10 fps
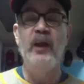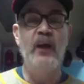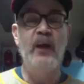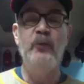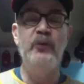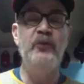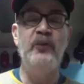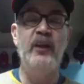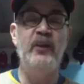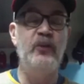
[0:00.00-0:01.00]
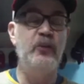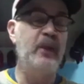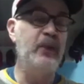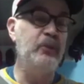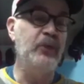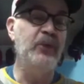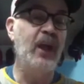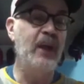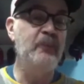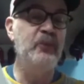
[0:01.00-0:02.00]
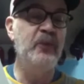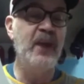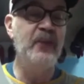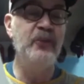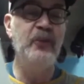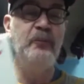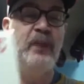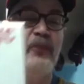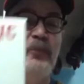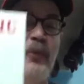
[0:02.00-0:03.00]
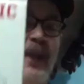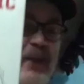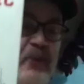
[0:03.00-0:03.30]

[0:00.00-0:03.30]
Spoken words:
How would you say, is it baseball times fashion or baseball X